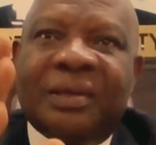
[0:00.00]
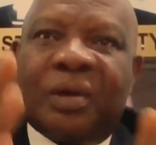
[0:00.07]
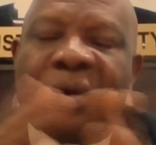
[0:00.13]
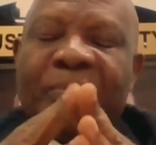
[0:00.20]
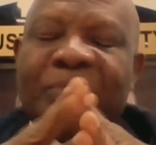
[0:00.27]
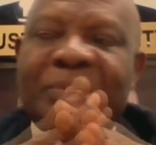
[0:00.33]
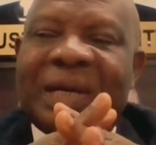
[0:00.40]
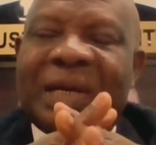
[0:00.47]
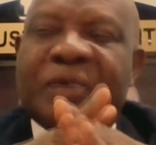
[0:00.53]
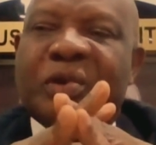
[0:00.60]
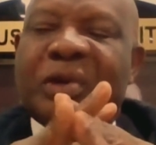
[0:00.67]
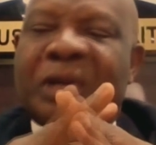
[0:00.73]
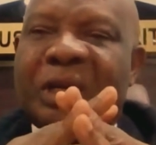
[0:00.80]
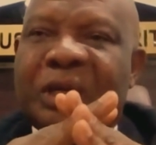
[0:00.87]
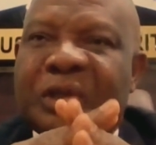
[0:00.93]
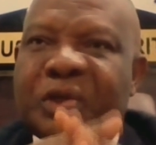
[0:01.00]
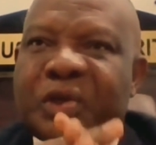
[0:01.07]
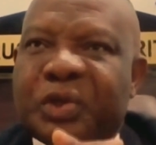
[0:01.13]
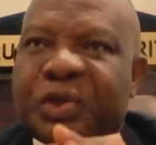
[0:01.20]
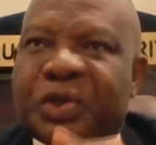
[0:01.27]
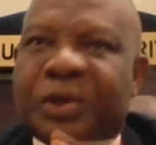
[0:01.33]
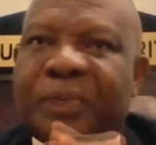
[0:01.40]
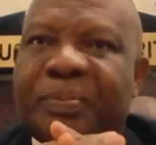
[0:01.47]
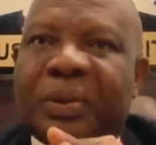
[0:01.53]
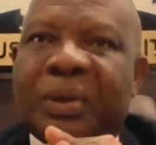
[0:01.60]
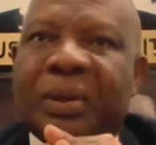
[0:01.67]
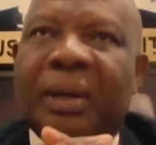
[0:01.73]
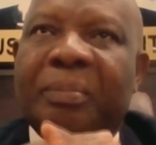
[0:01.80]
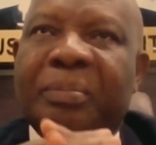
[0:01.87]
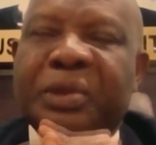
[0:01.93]
complementary relationship
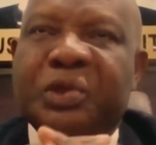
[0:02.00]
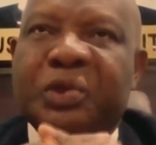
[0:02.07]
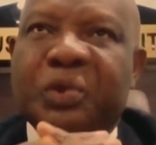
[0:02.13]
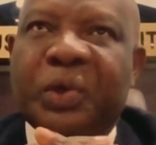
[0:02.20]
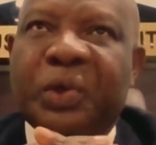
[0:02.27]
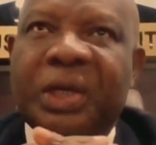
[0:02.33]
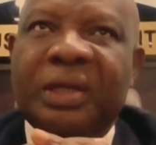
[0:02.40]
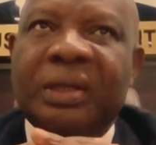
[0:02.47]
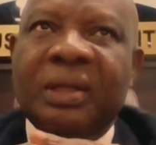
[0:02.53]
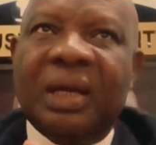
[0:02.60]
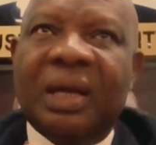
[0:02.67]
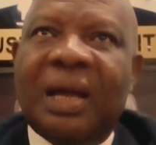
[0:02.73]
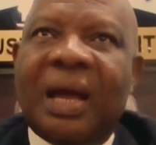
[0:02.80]
between